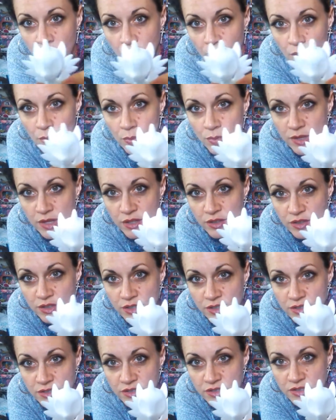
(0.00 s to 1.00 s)
Oh, that,
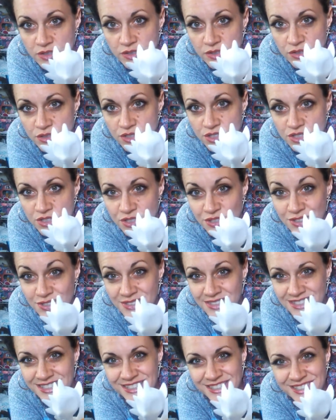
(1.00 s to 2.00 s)
look, there's a little,
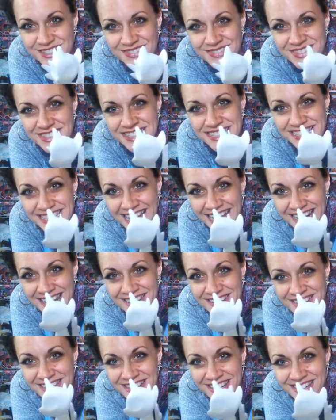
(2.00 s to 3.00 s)
there's some
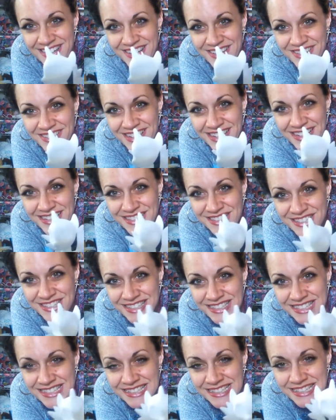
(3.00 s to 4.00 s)
shadow there. You can
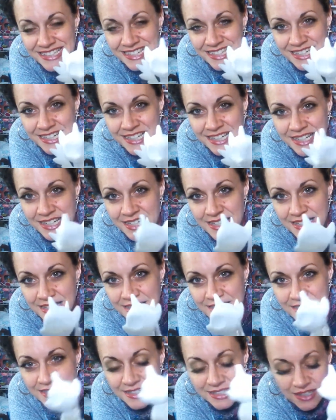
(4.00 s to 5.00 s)
actually see
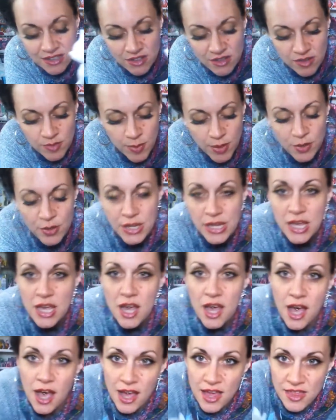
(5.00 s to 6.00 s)
detail on the pony.
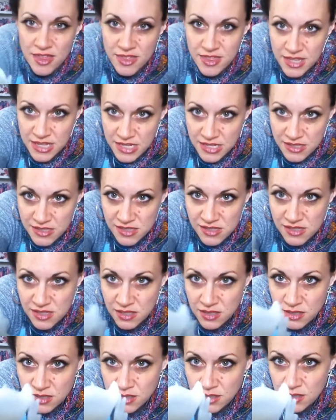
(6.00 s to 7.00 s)

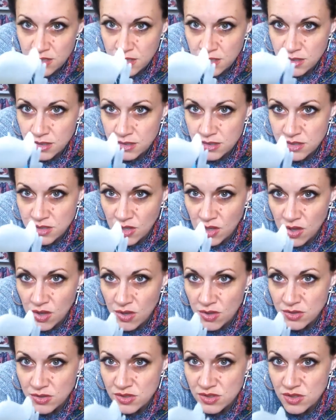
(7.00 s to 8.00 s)
These
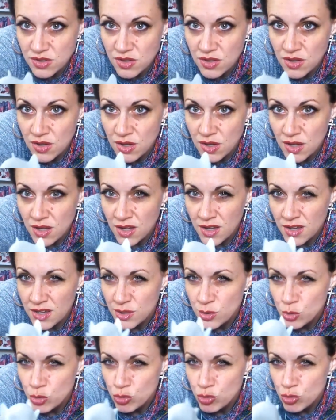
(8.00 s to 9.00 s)
dolls
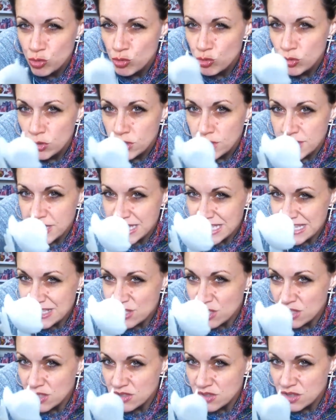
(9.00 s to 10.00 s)

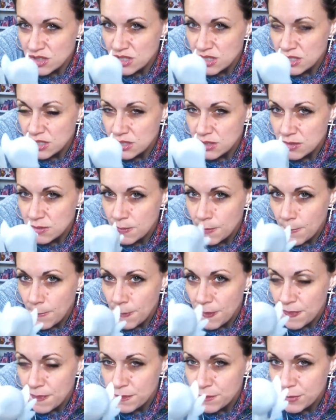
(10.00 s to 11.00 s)
are
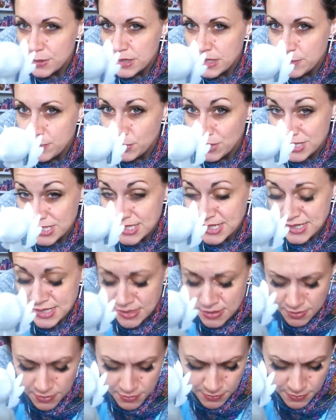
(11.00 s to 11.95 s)
3D printed.